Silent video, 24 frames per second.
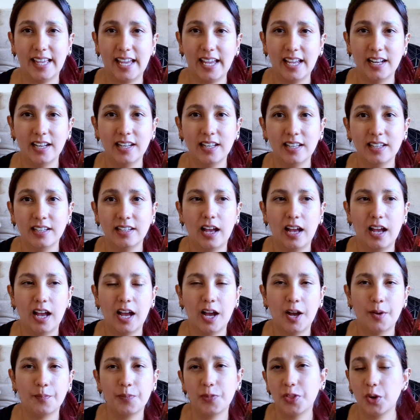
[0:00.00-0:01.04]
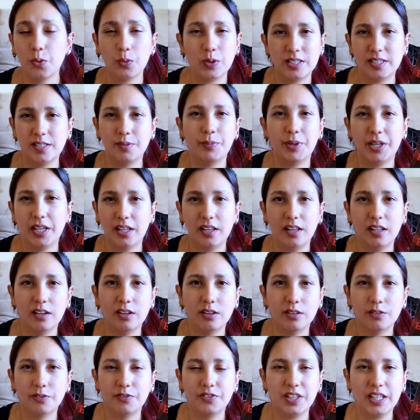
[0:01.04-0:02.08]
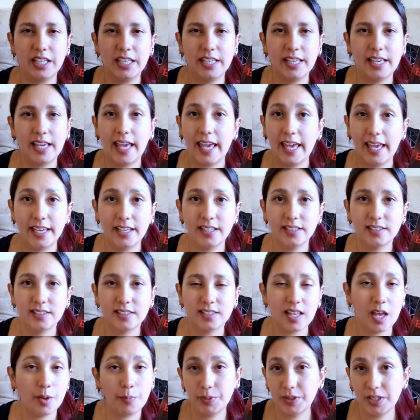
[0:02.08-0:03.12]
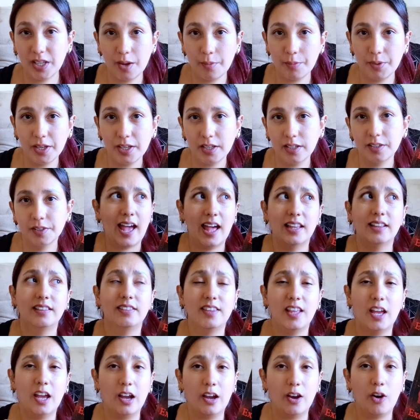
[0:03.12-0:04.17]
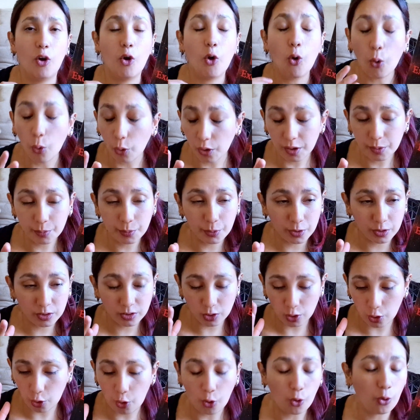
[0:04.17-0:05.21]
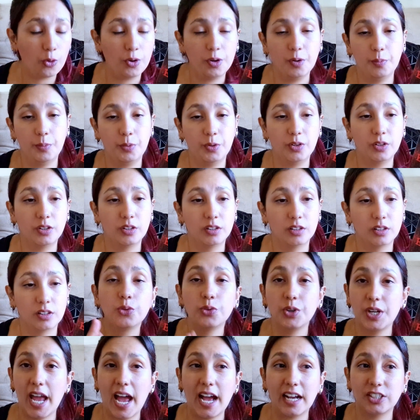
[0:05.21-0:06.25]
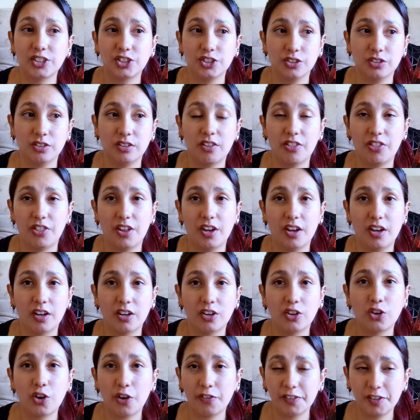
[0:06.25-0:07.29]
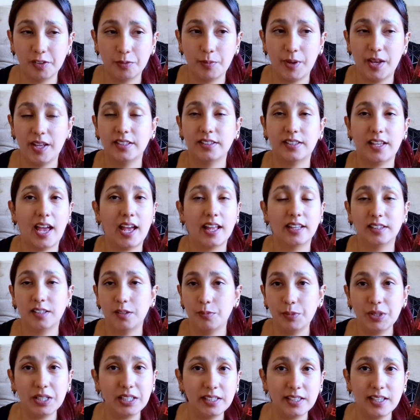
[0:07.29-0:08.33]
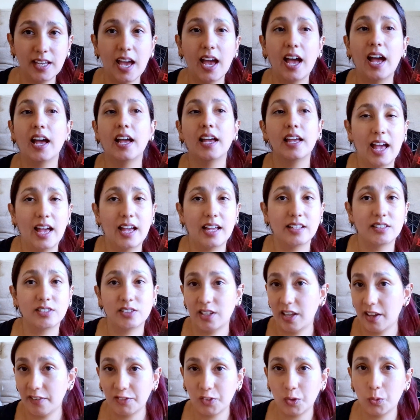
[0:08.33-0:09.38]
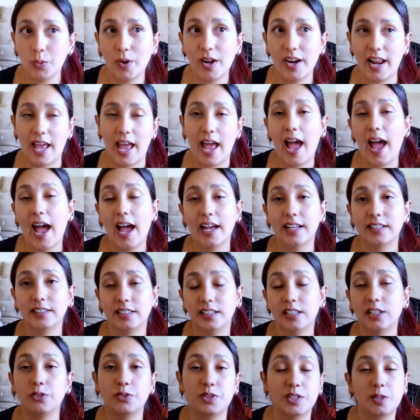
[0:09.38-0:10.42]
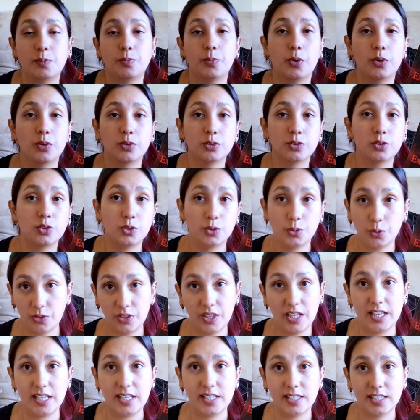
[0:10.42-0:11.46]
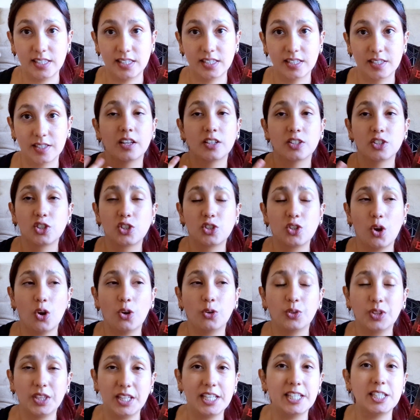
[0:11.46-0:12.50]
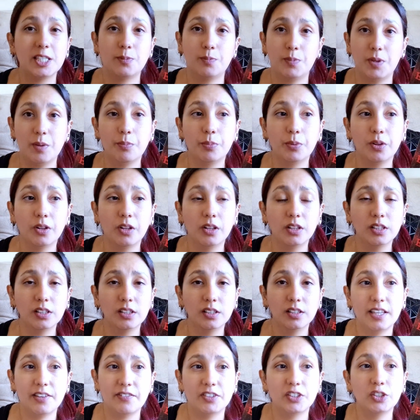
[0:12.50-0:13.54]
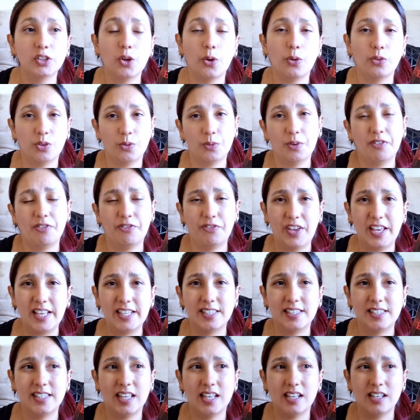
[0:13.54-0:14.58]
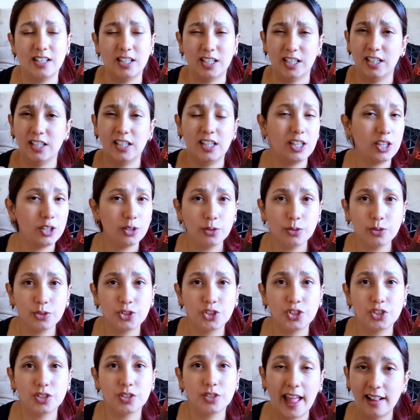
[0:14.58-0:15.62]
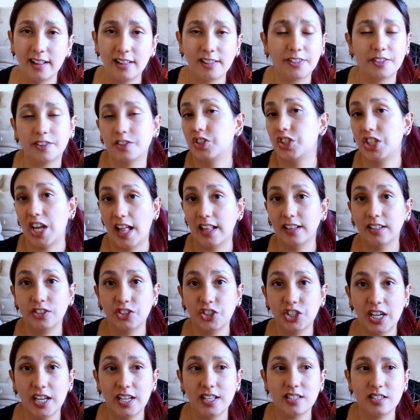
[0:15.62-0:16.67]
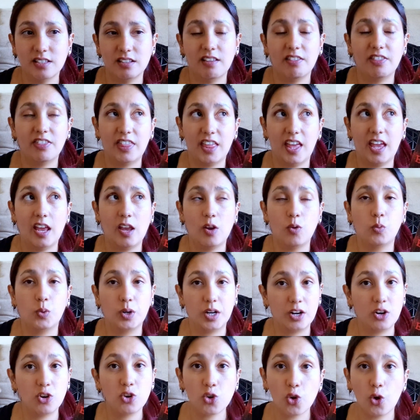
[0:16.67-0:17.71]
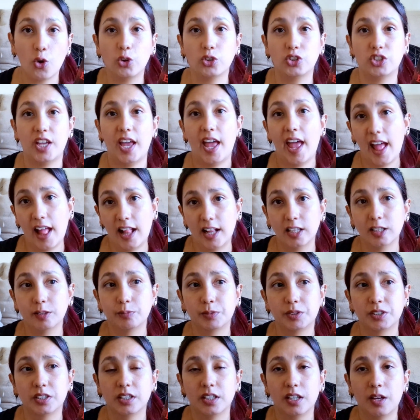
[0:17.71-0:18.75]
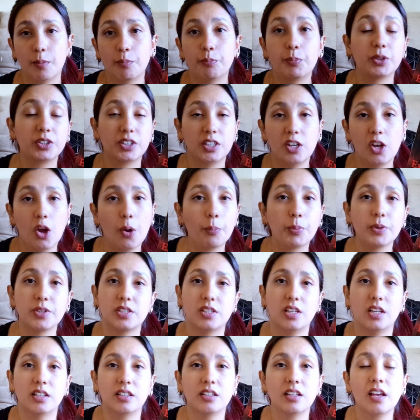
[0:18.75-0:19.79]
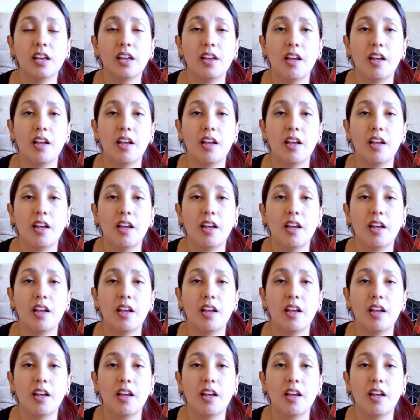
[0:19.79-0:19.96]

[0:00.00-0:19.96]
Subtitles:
then there was the beginning of the AIDS epidemic and the horrible reaction the government and the media and everyone had in response to this. So these people, even though they were facing huge health challenges, they were not helped, but the opposite.